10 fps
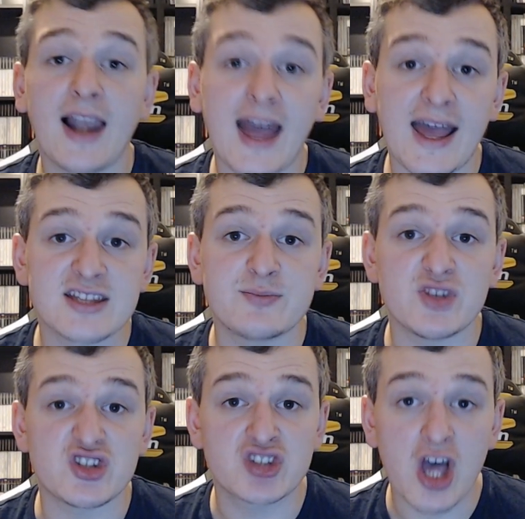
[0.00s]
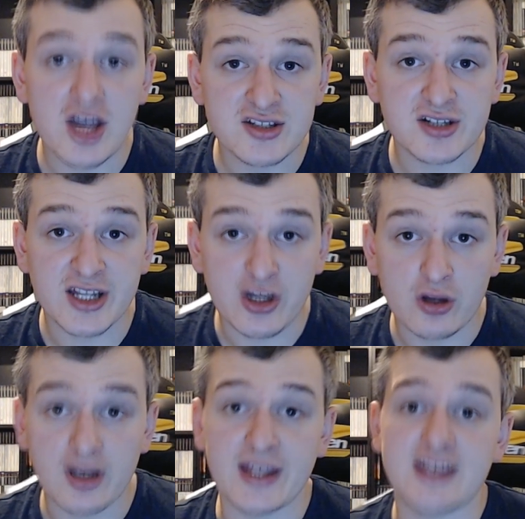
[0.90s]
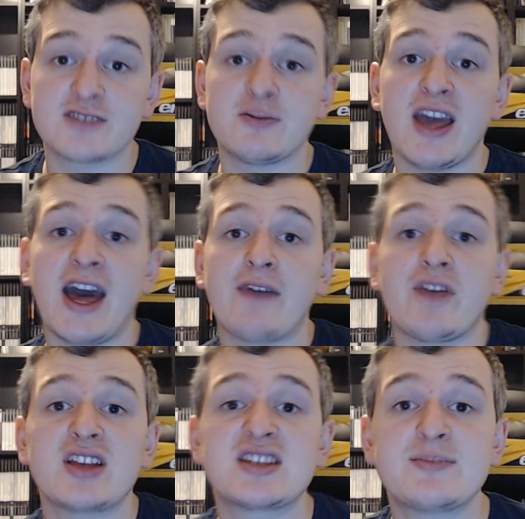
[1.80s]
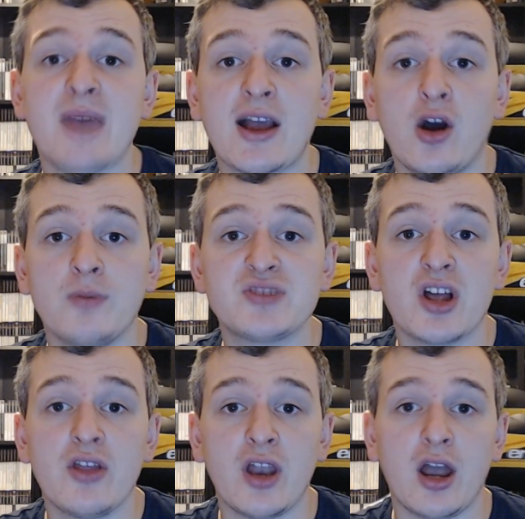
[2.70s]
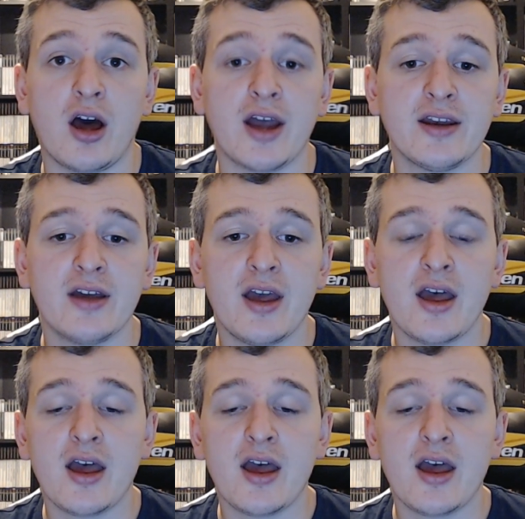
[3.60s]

Last but certainly not least, we have Spec Ops The Line.